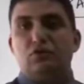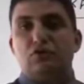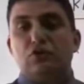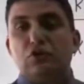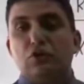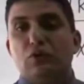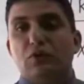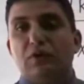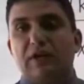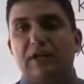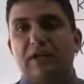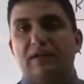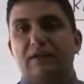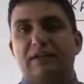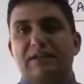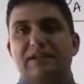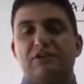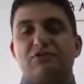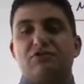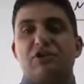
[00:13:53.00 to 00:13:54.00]

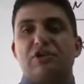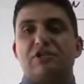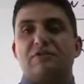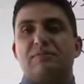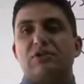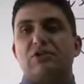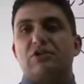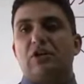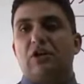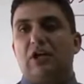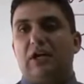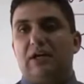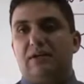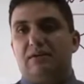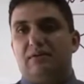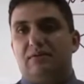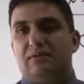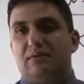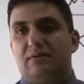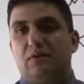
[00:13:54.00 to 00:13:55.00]
during the transmission
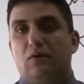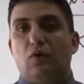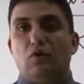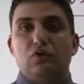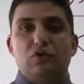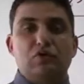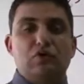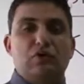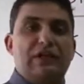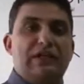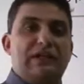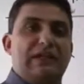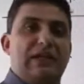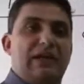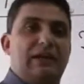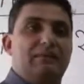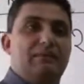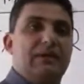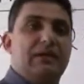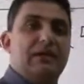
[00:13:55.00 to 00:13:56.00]
line or during
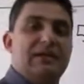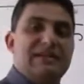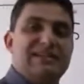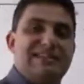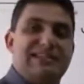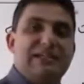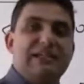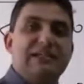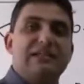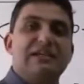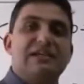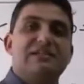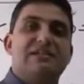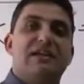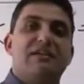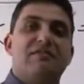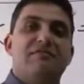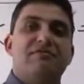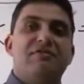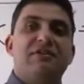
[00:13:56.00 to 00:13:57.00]
the
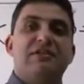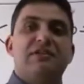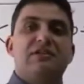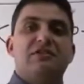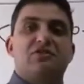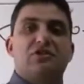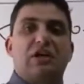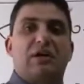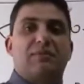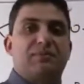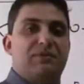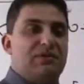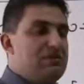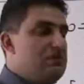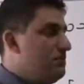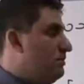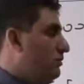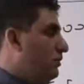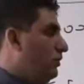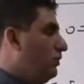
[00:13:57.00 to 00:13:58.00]
CTs and VTs
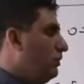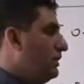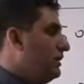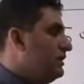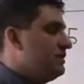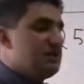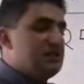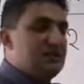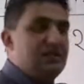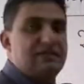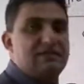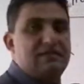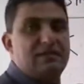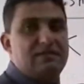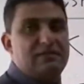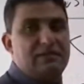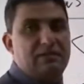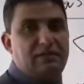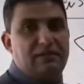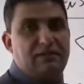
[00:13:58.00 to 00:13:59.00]
chapters. We already discussed
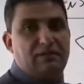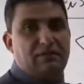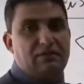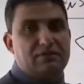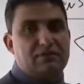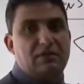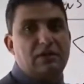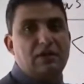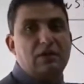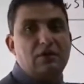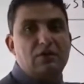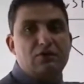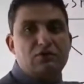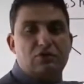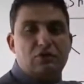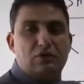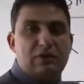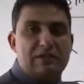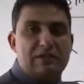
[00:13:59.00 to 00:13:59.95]
this in details. So